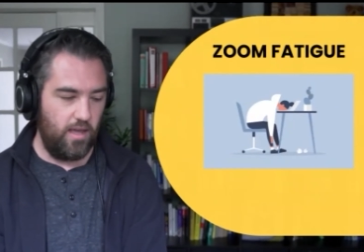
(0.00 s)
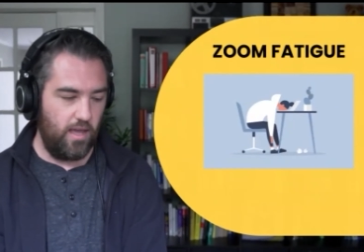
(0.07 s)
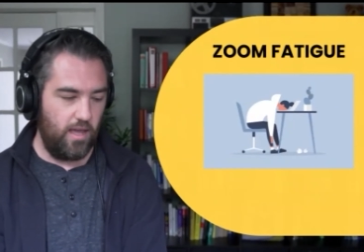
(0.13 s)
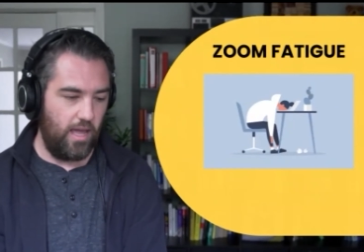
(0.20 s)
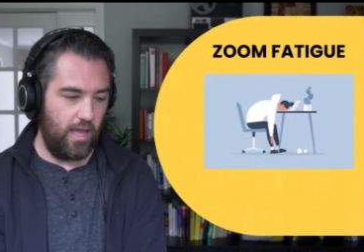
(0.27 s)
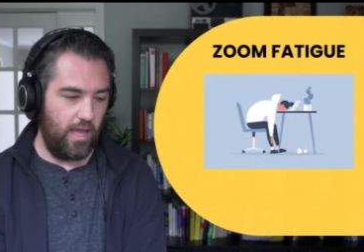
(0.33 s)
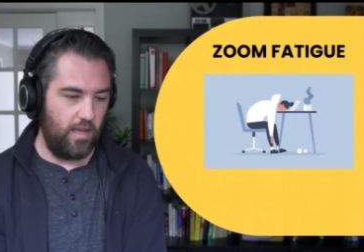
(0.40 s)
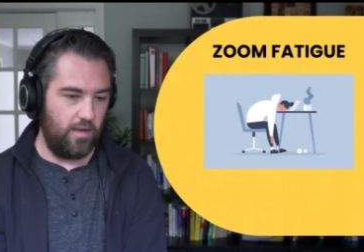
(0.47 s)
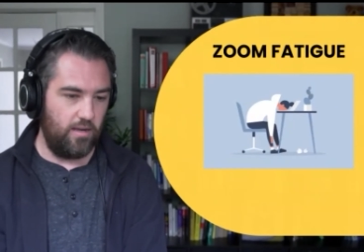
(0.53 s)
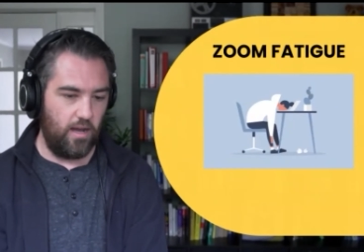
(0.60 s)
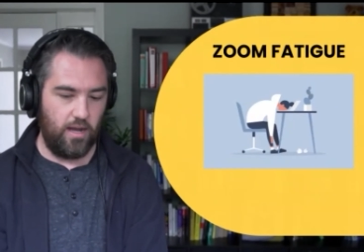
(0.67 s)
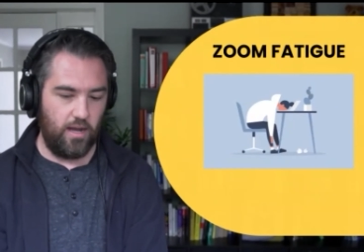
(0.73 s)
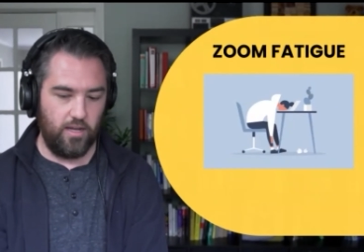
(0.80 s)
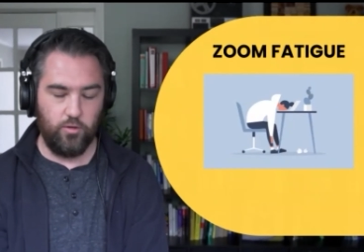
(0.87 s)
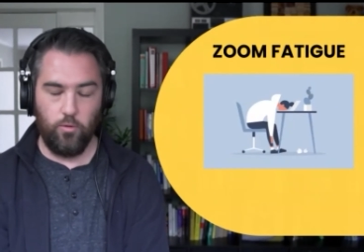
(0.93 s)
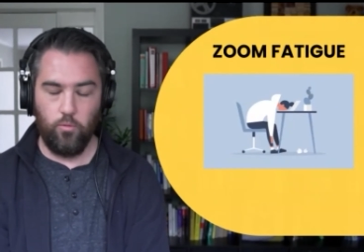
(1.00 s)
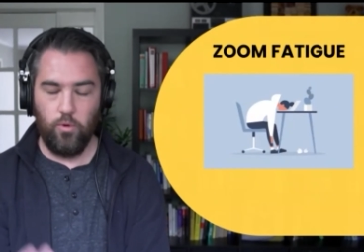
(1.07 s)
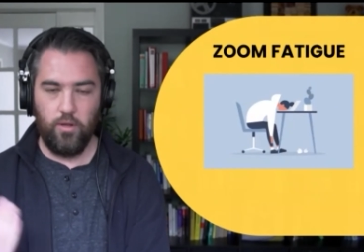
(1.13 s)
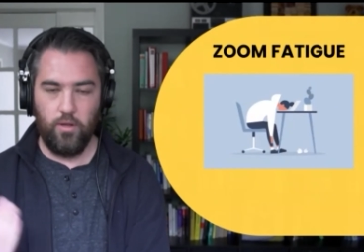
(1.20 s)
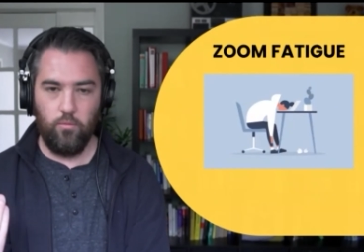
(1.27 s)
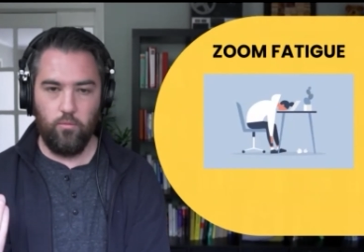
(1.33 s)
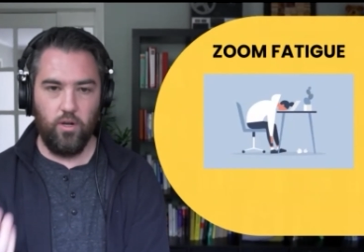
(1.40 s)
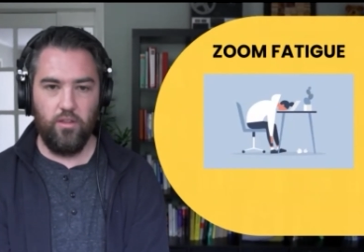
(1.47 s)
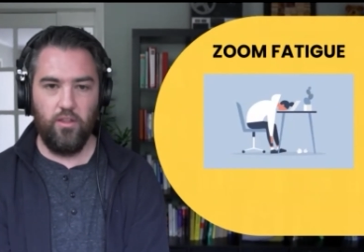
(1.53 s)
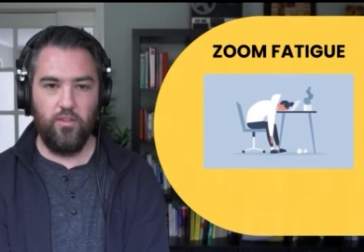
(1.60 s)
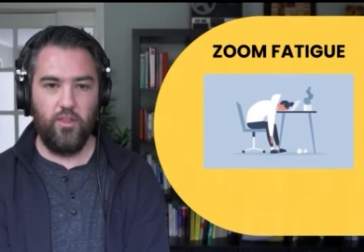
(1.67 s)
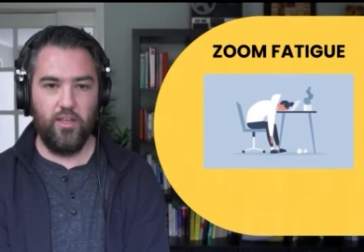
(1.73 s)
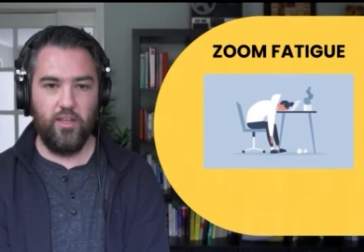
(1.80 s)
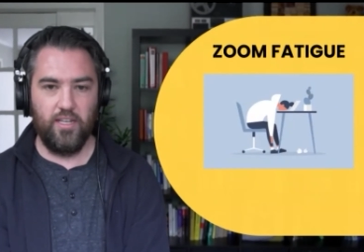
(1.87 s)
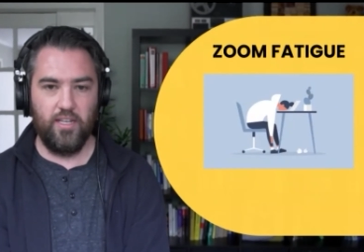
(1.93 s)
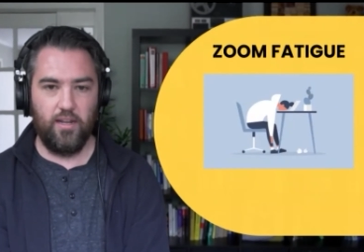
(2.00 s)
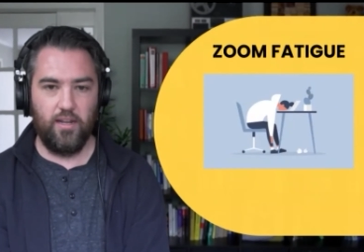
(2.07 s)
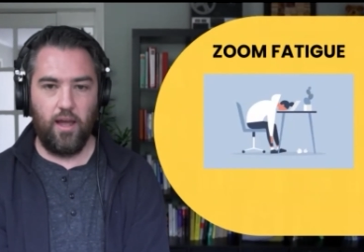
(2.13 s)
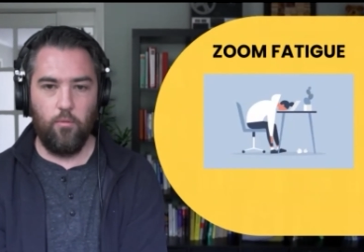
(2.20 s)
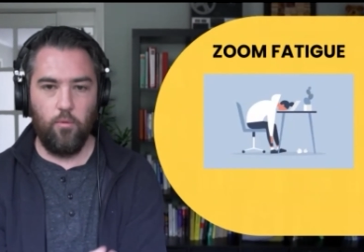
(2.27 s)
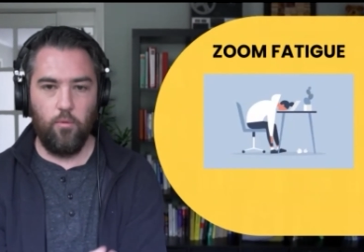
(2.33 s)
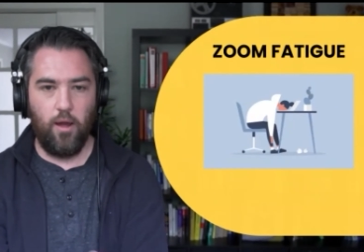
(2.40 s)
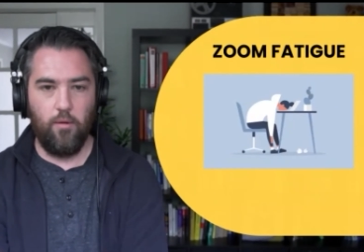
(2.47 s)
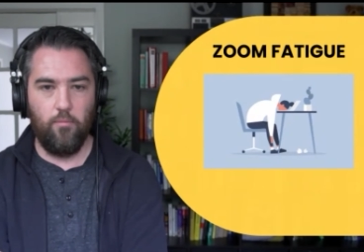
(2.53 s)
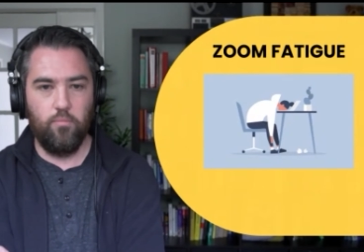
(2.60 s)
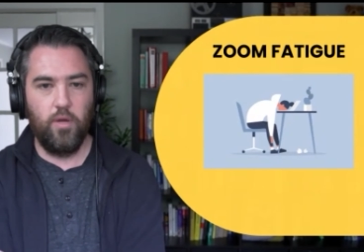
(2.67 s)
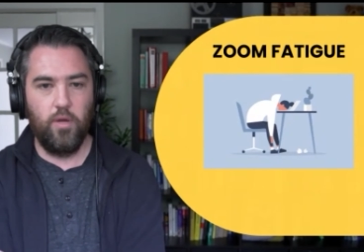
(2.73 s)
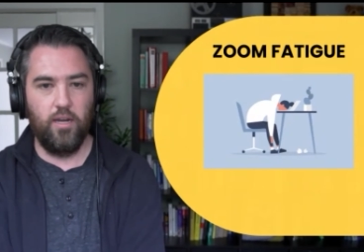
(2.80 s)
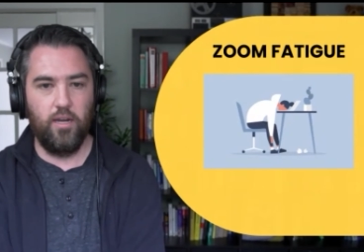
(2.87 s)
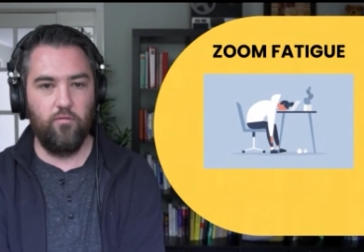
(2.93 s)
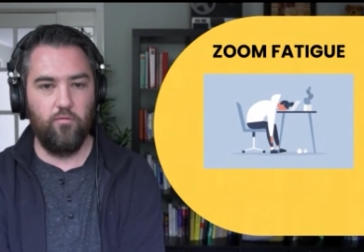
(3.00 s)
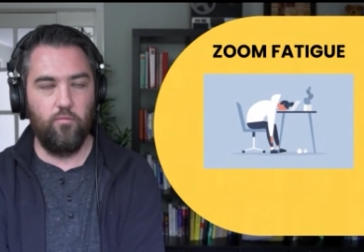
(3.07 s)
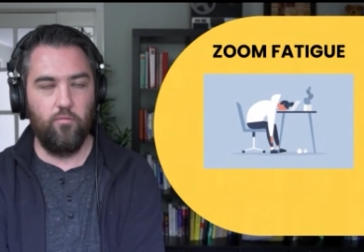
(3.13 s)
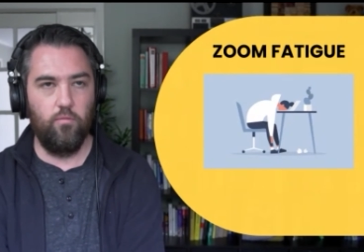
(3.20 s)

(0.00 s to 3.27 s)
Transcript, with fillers: And uh, so, one of the things that I, I kind of